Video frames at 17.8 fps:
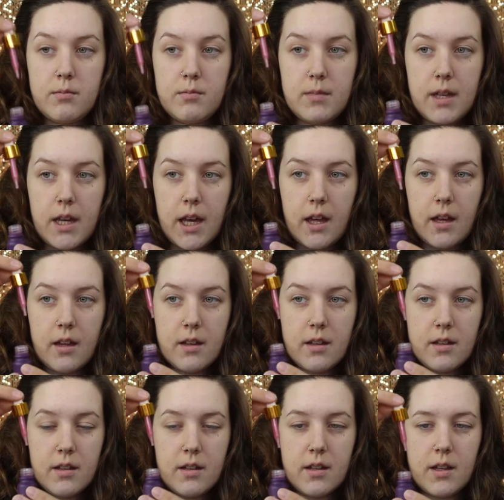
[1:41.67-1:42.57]
Yeah.
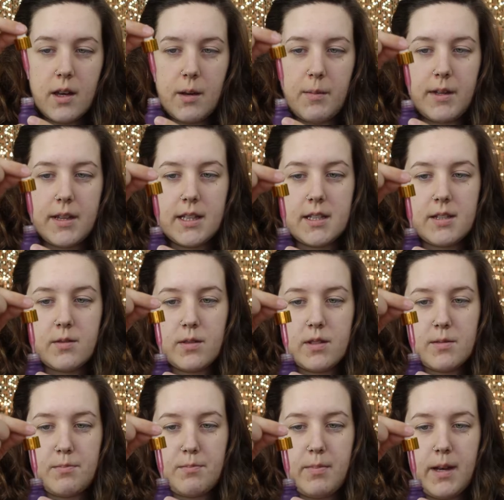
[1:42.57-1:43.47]
I mean, this
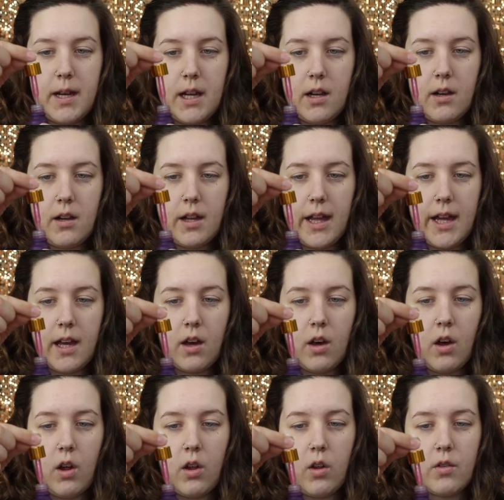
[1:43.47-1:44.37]
has been
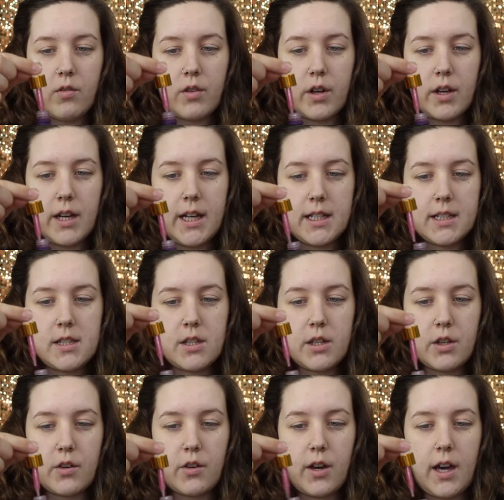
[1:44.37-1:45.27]
like all over
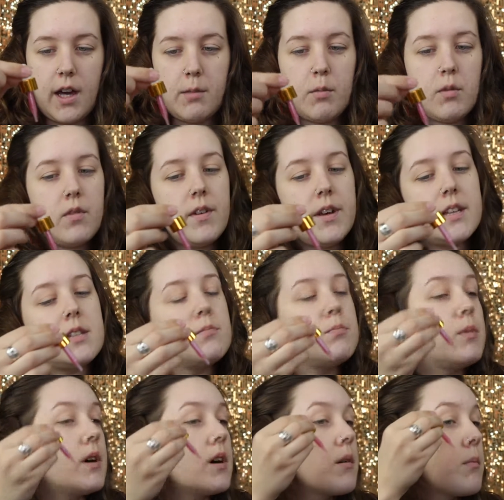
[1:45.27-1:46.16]
Instagram and
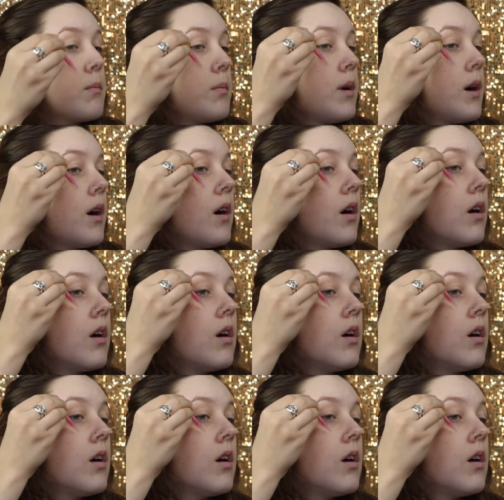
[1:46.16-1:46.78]
Facebook, but